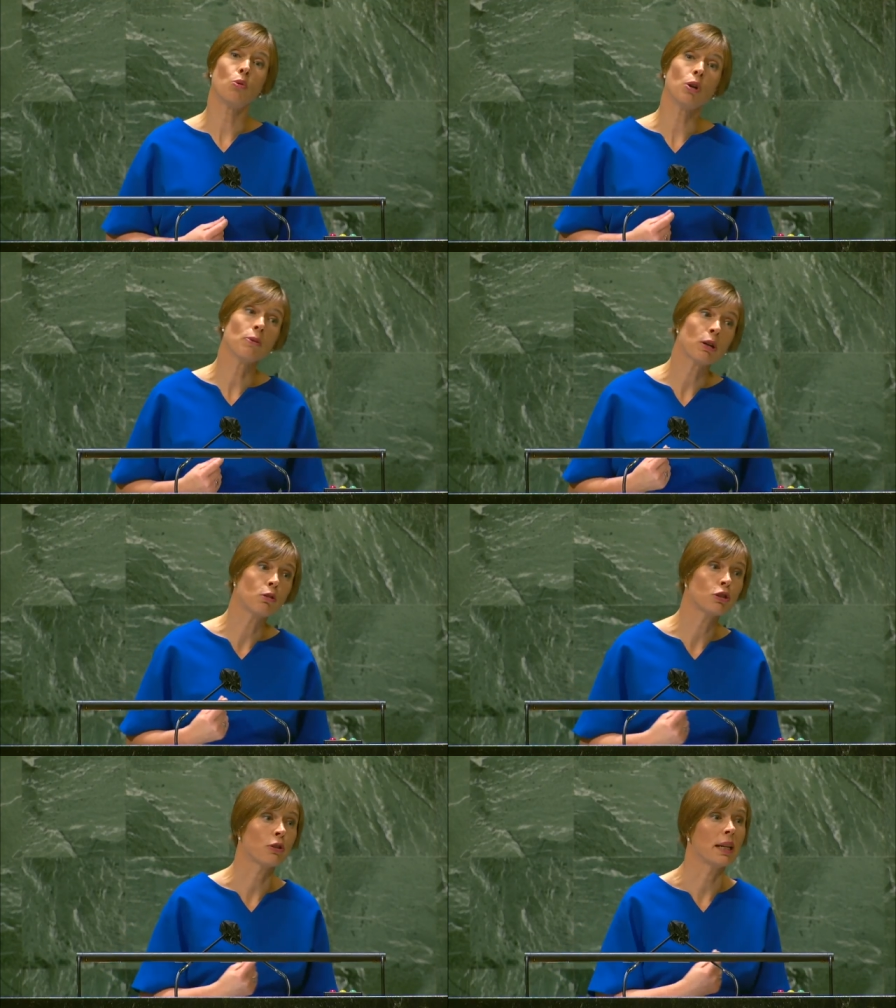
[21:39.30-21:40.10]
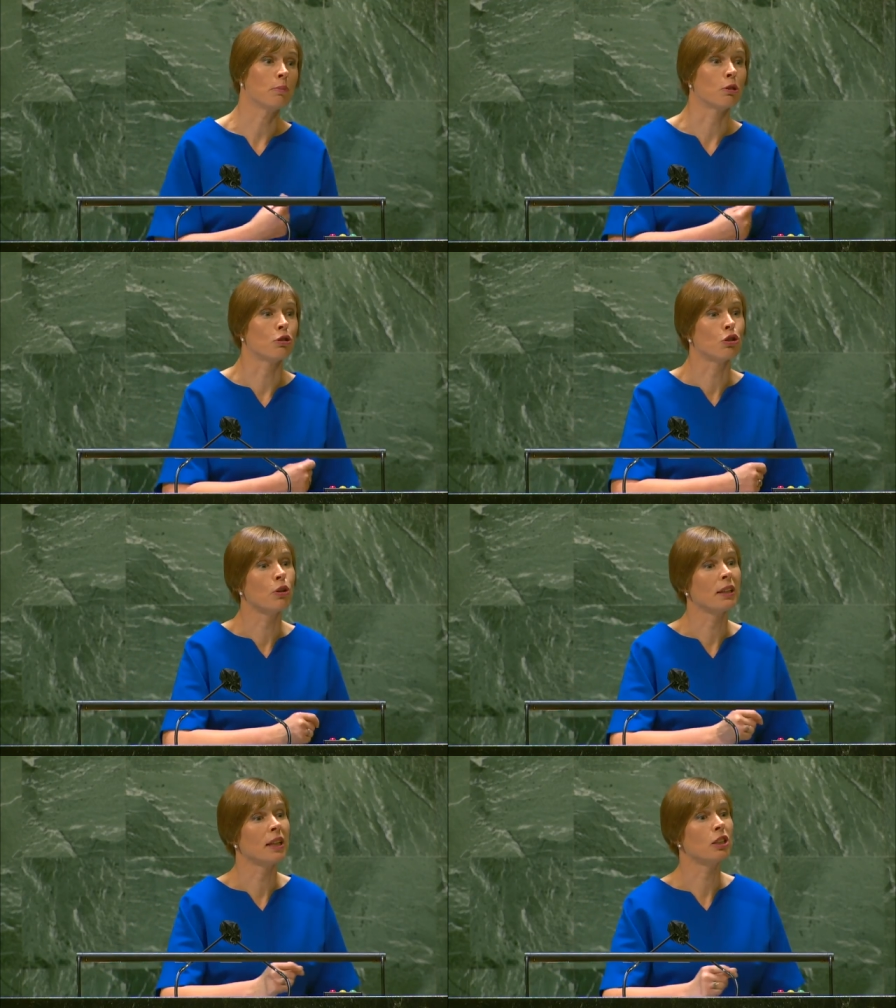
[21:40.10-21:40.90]
We were also able to
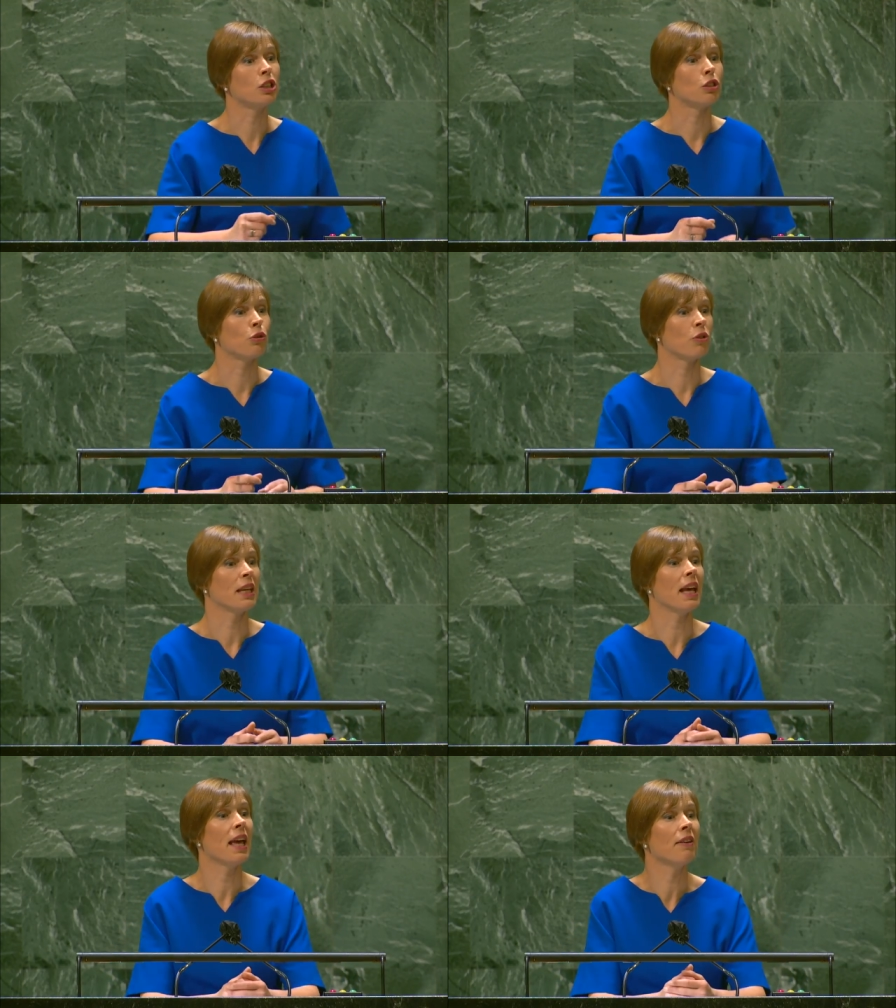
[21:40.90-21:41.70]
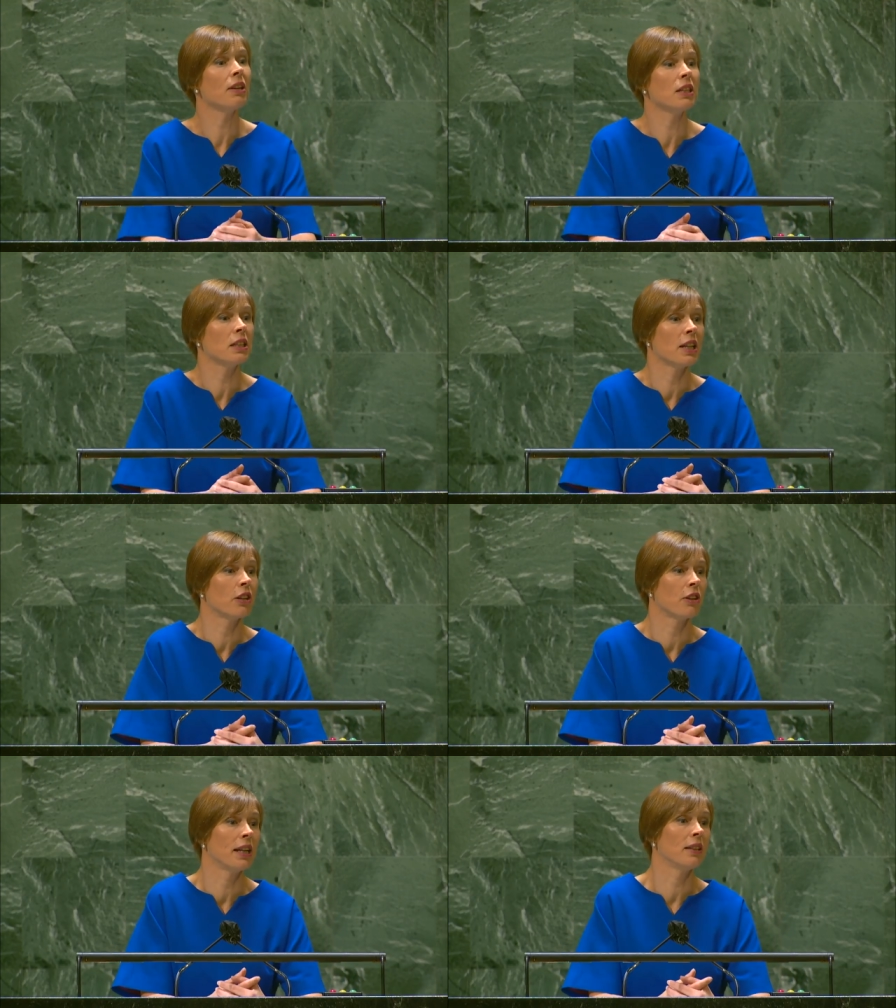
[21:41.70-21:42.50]
draw attention to the ever
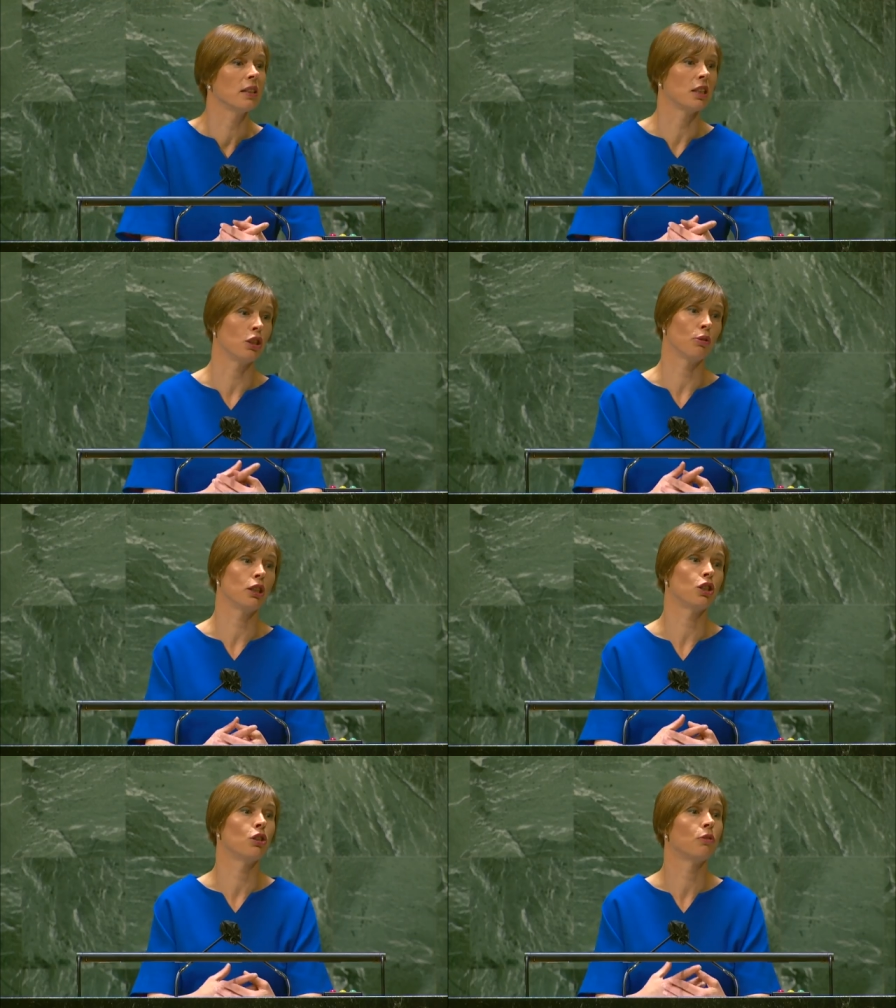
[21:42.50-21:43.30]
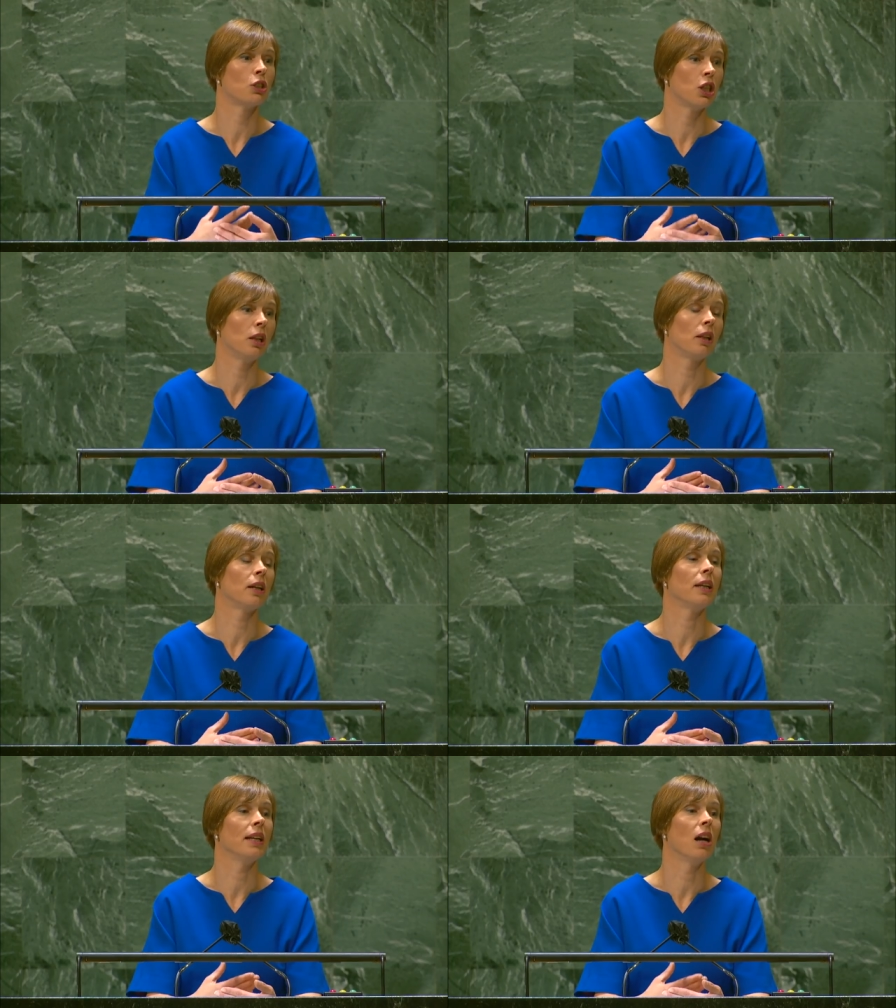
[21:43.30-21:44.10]
deteriorating situation of
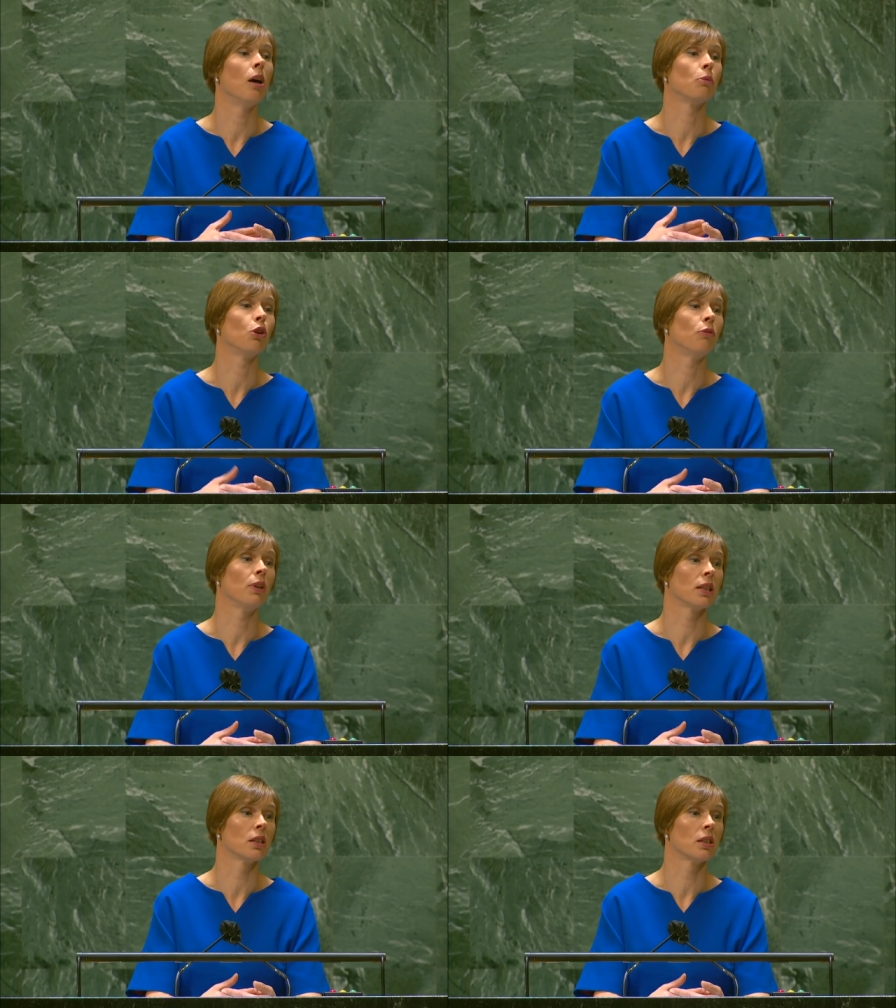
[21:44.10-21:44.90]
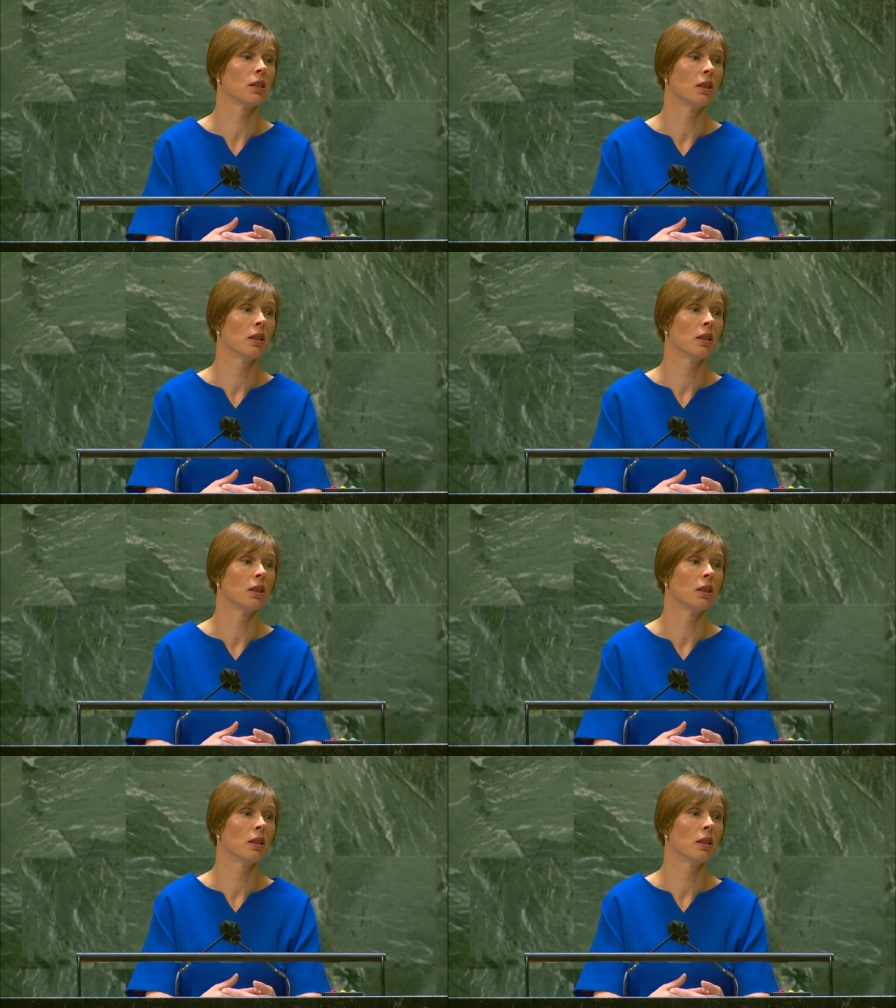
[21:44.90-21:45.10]
children in armed conflicts,